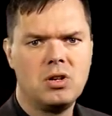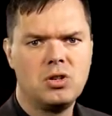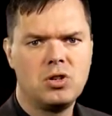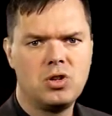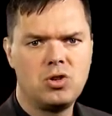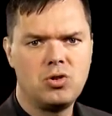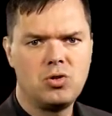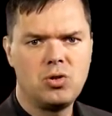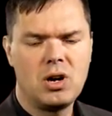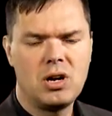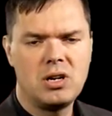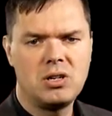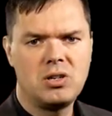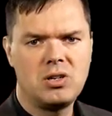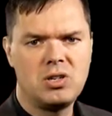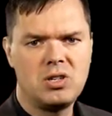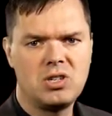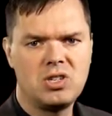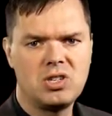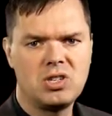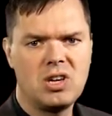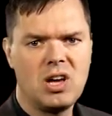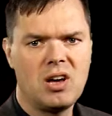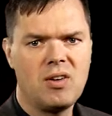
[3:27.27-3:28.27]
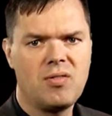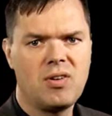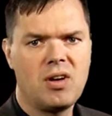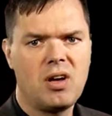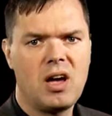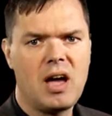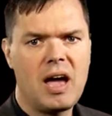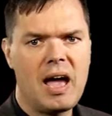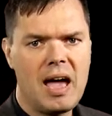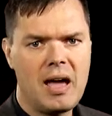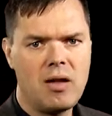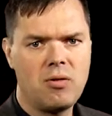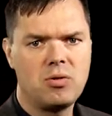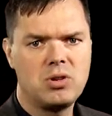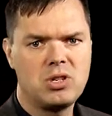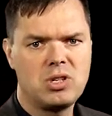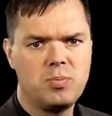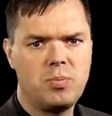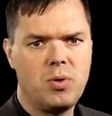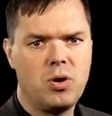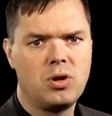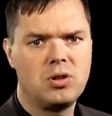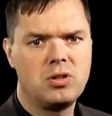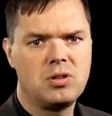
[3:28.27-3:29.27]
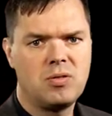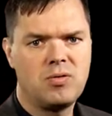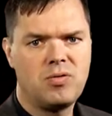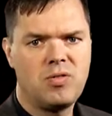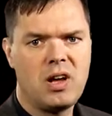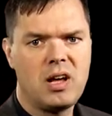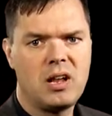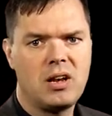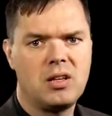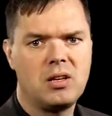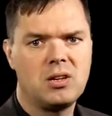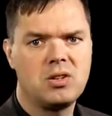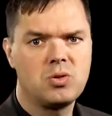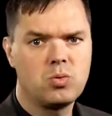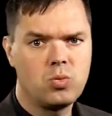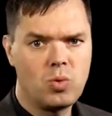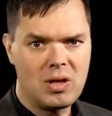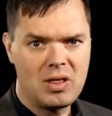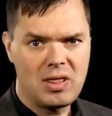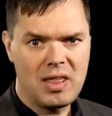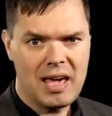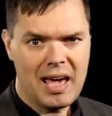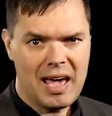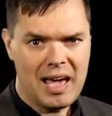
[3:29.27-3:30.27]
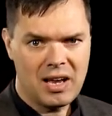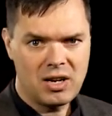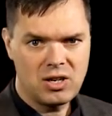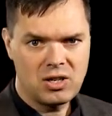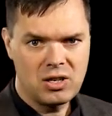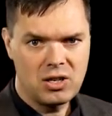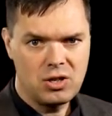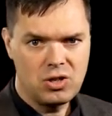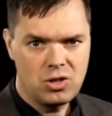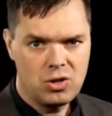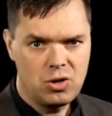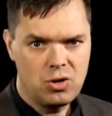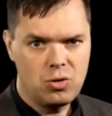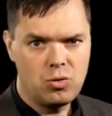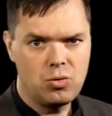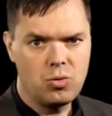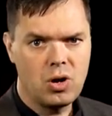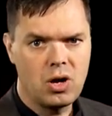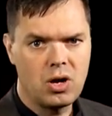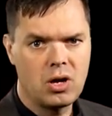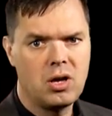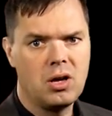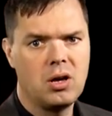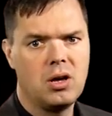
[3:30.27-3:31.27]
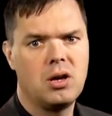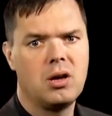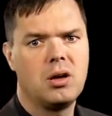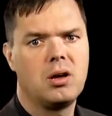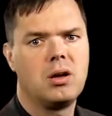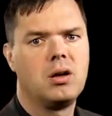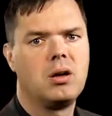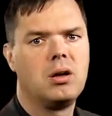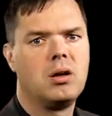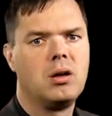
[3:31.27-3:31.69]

to try to discover and respond to failures when they actually do occur.